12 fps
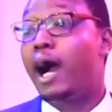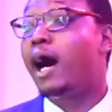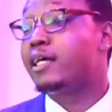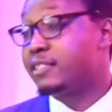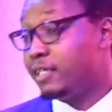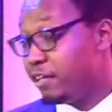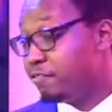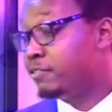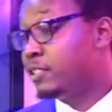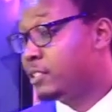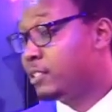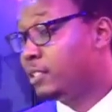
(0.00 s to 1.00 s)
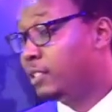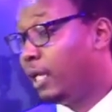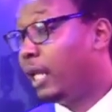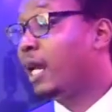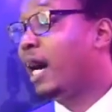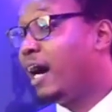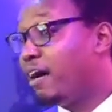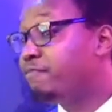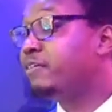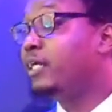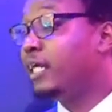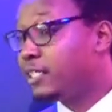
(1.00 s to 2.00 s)
are saved and
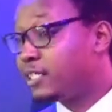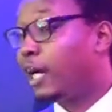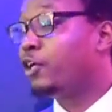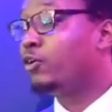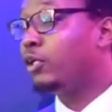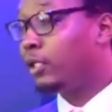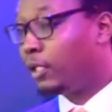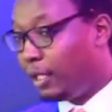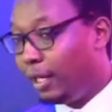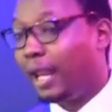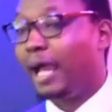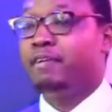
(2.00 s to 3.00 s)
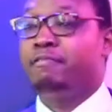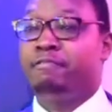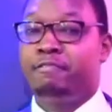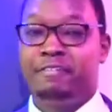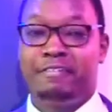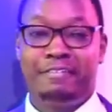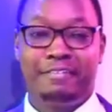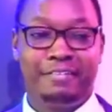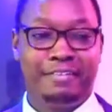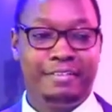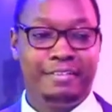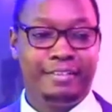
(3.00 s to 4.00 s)
have eternal life.
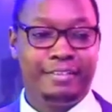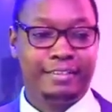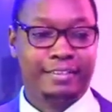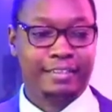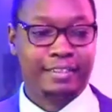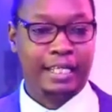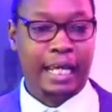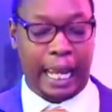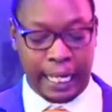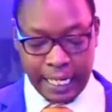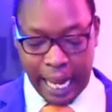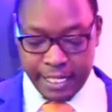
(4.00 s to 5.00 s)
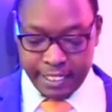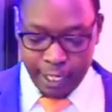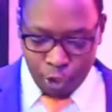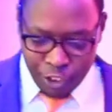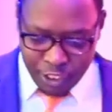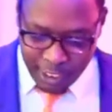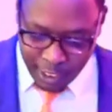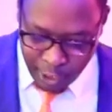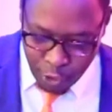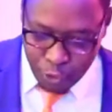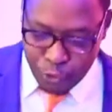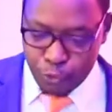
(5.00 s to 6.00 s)
And as he
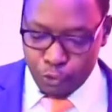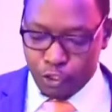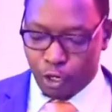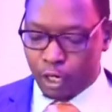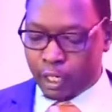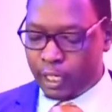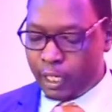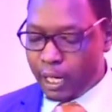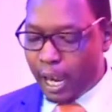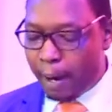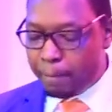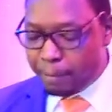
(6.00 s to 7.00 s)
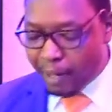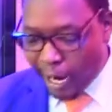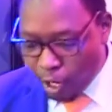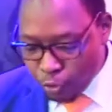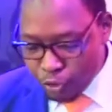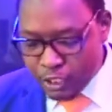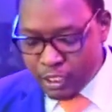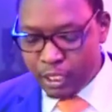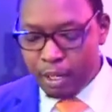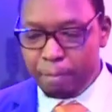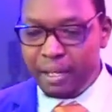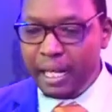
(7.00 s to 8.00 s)
continues to talk about
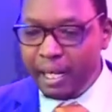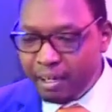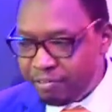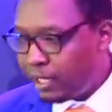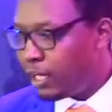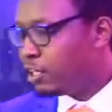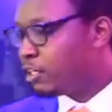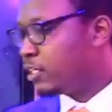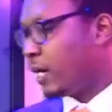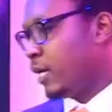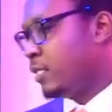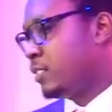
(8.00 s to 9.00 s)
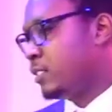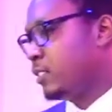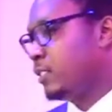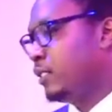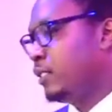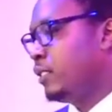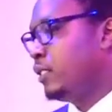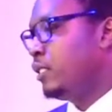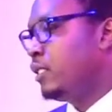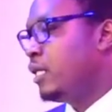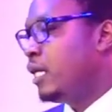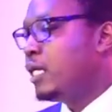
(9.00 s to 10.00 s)
believing in Christ,
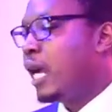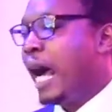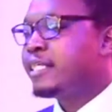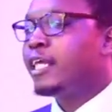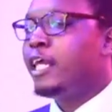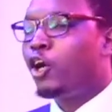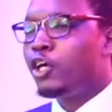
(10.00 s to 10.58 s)
as he